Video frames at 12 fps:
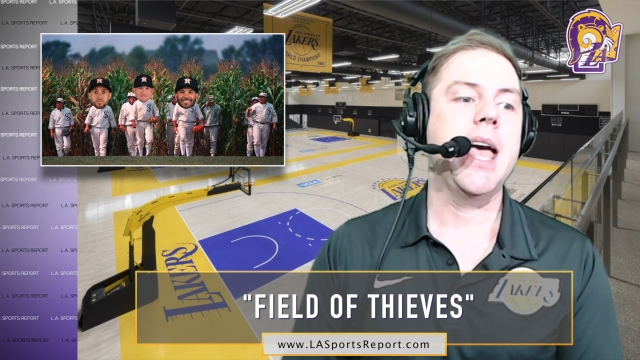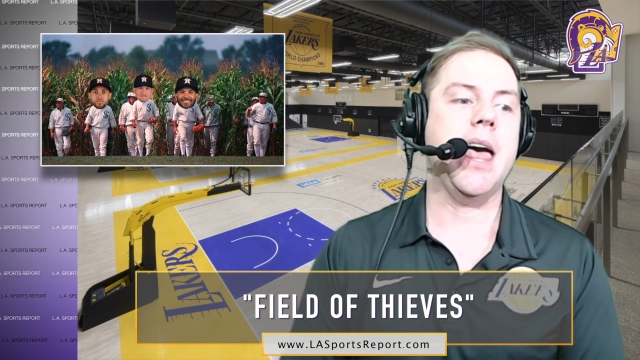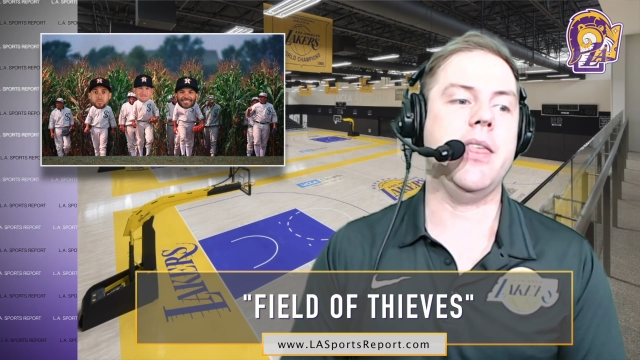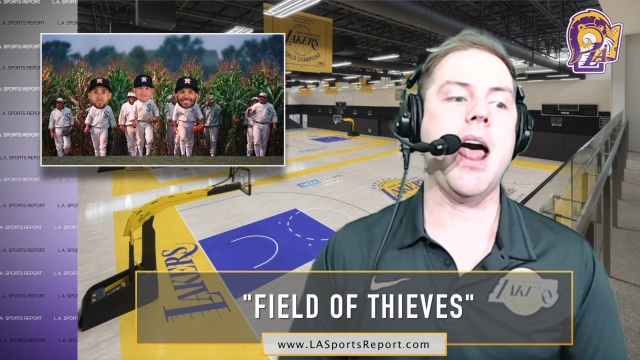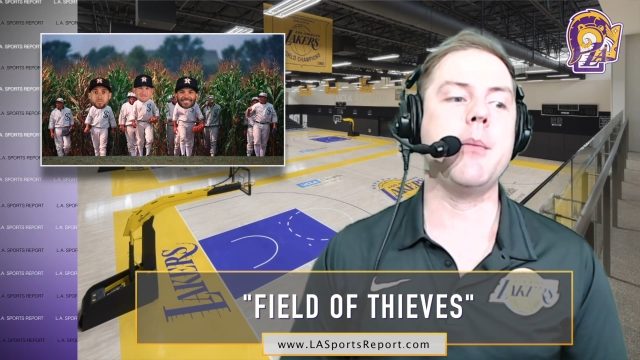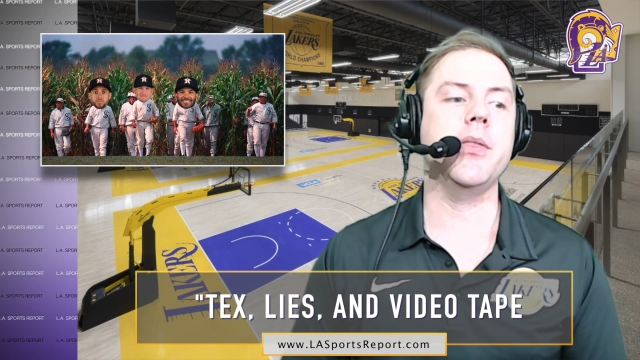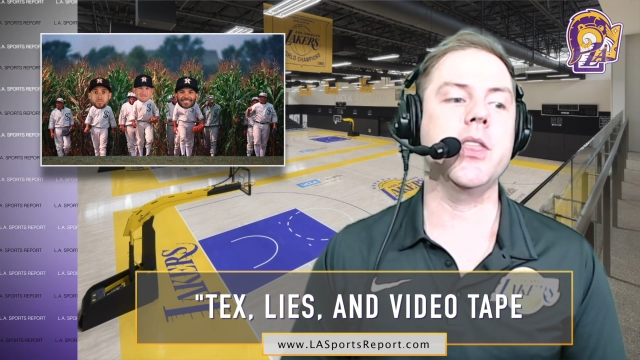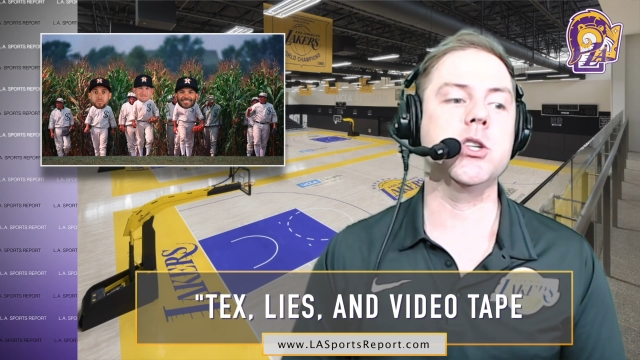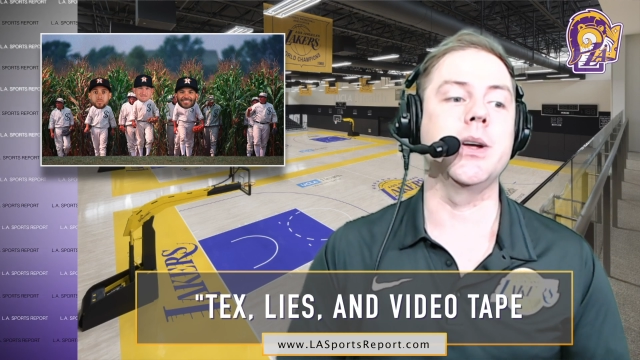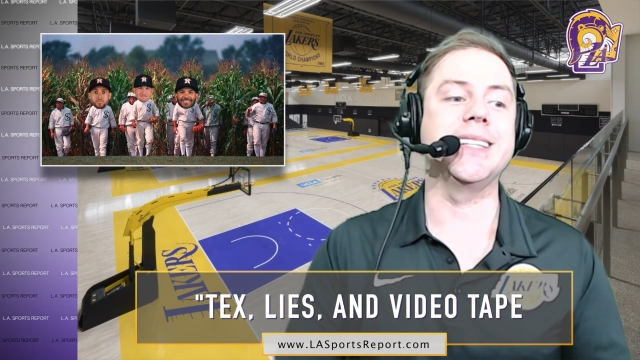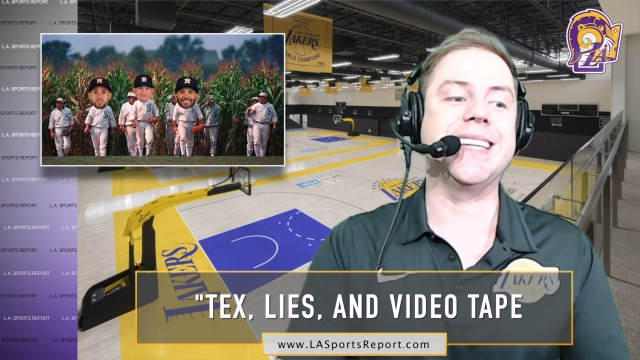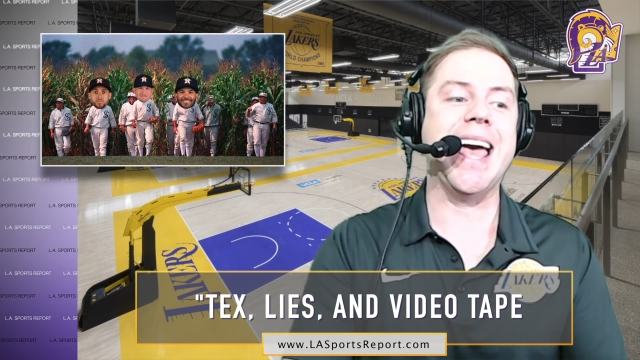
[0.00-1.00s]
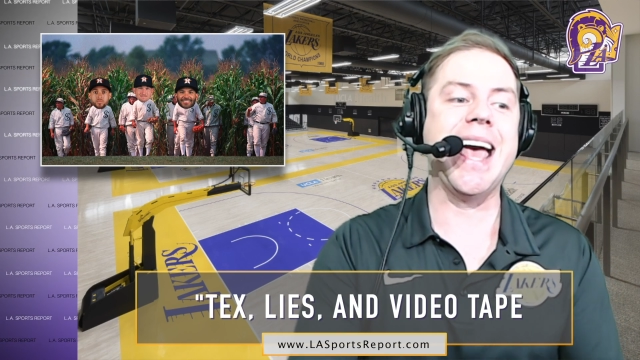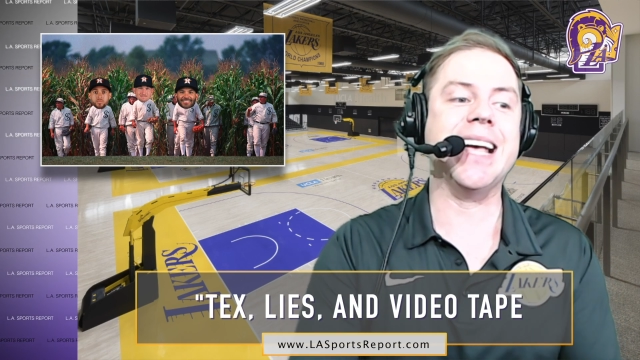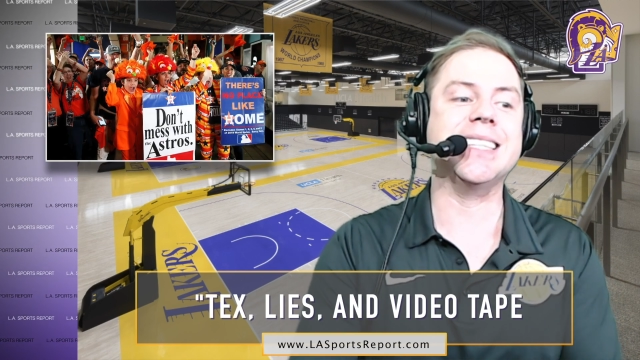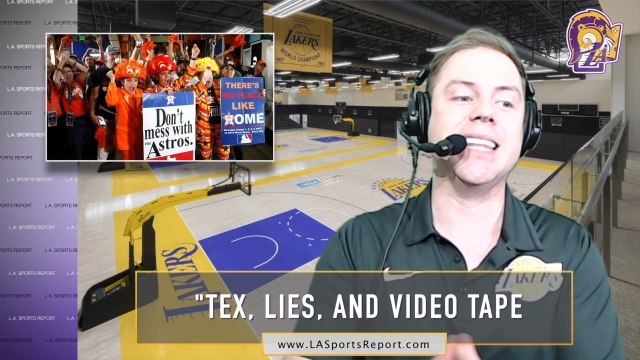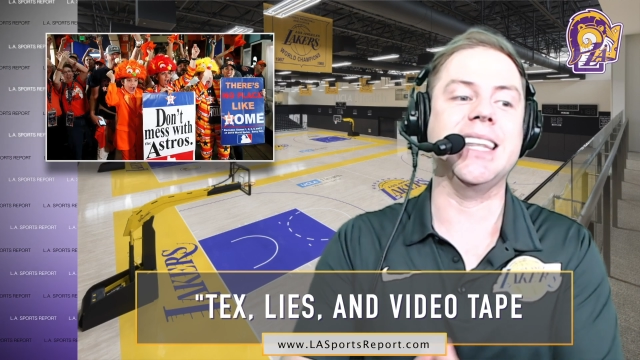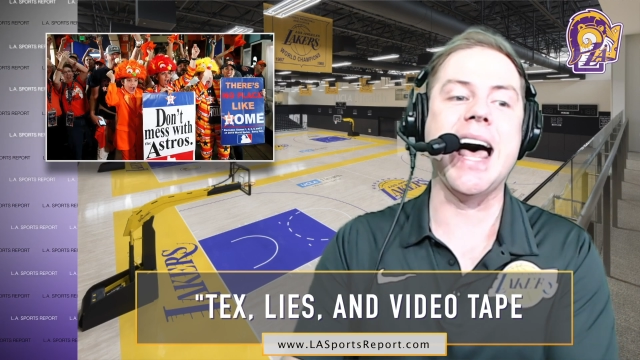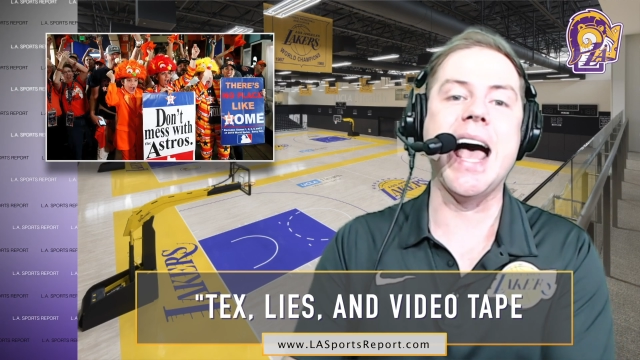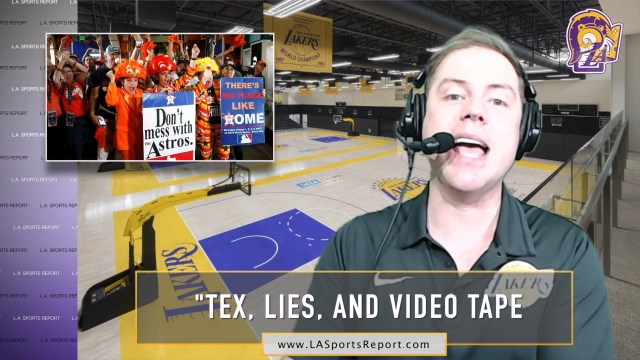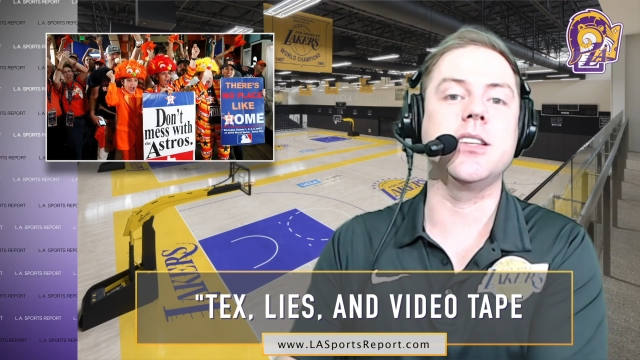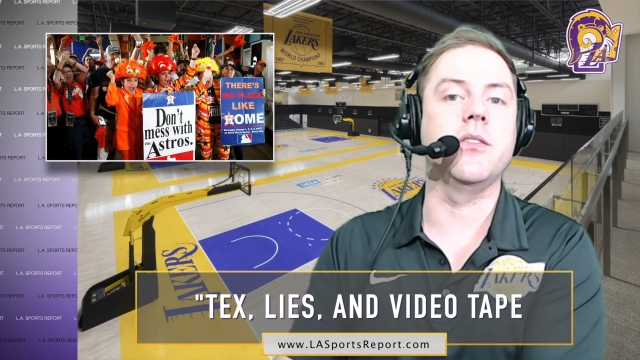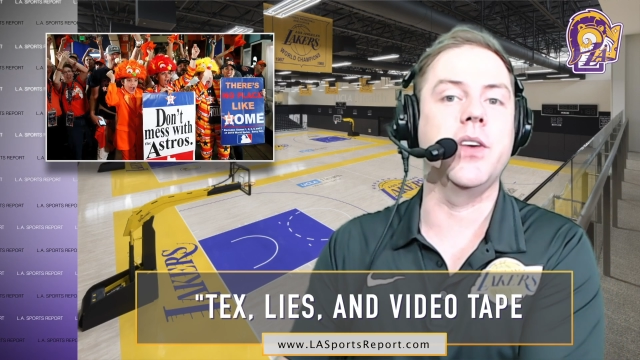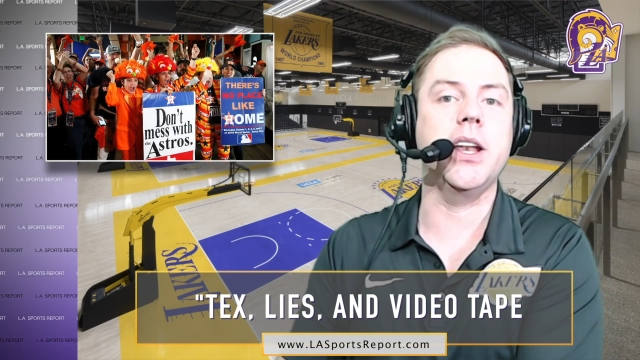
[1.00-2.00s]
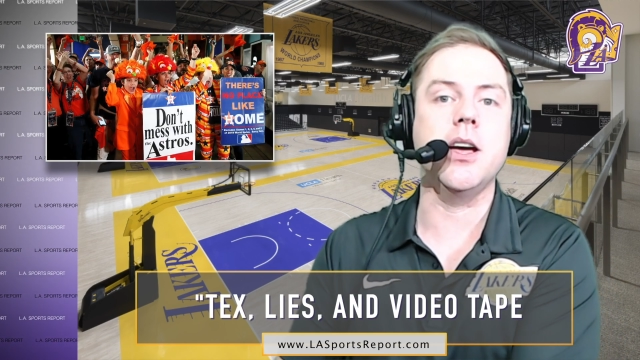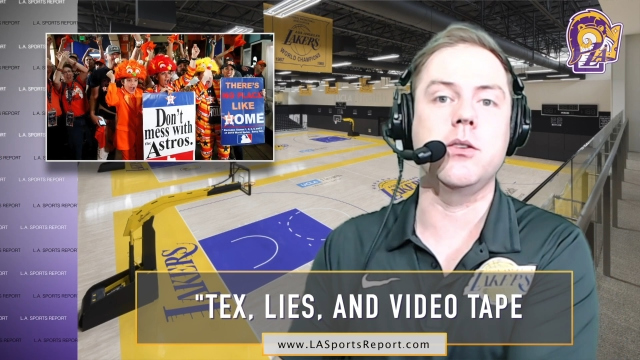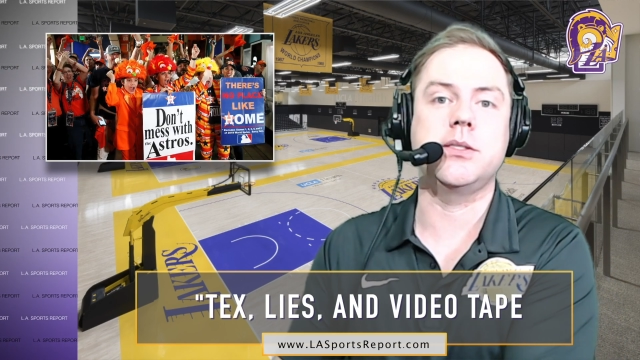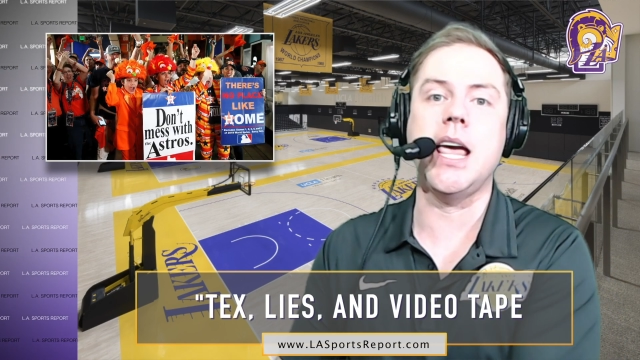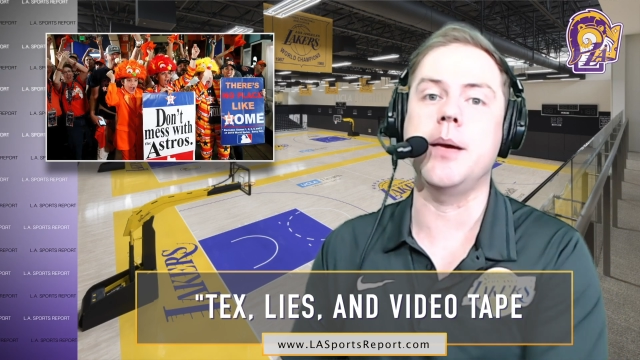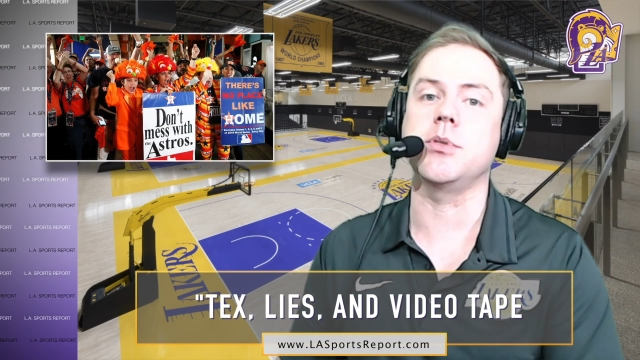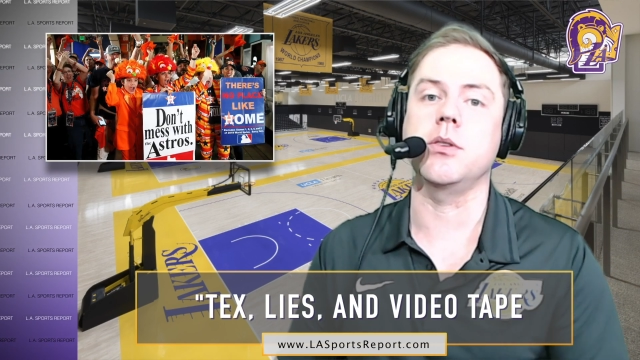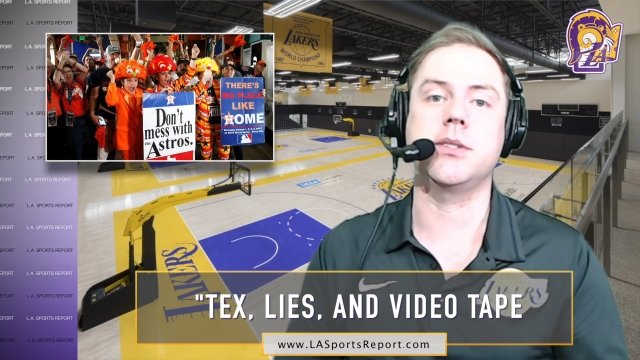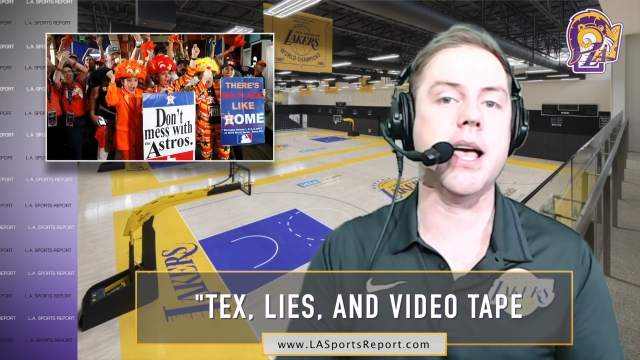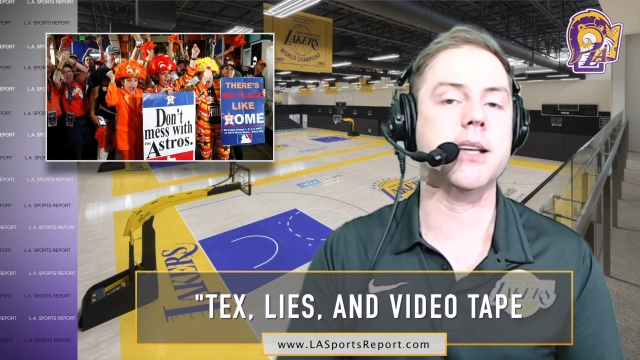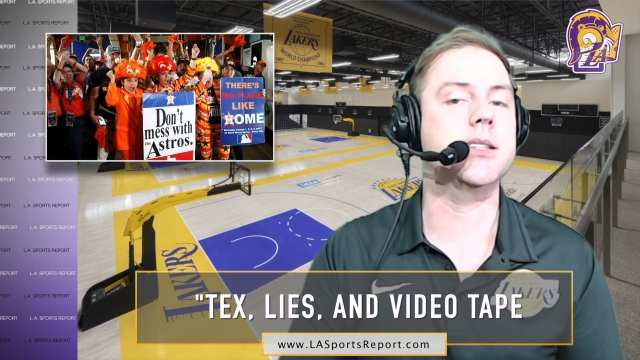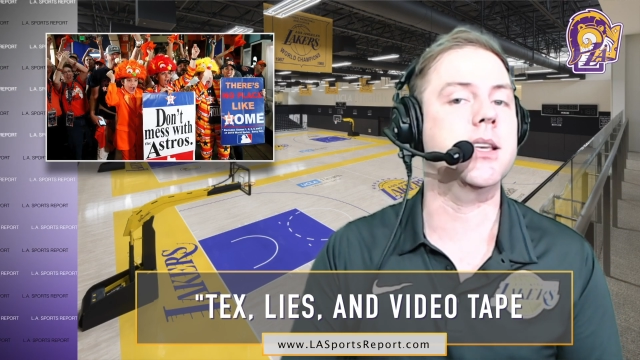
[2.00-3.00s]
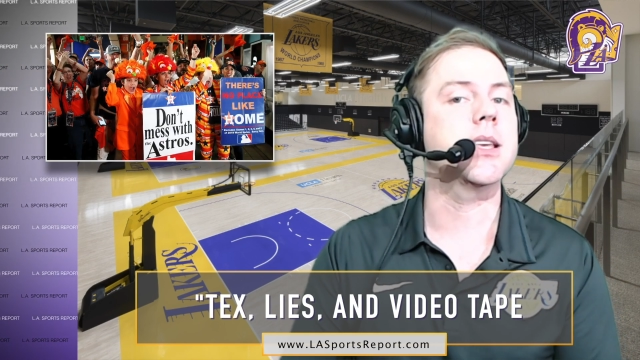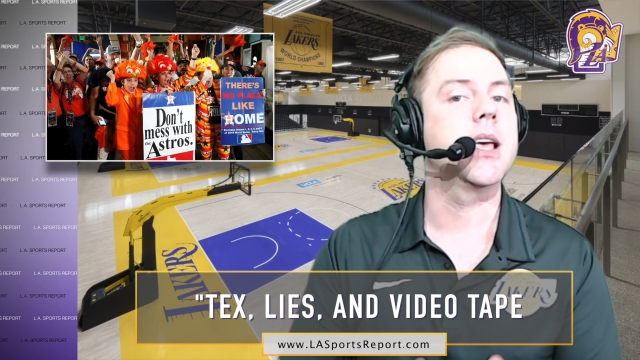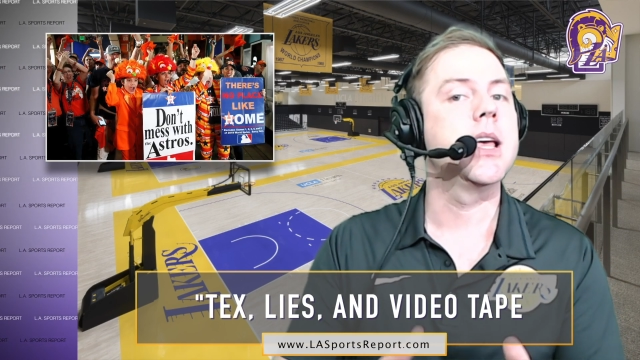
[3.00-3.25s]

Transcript: And then how about this one? Text, Lies, and Videotape. So Texas,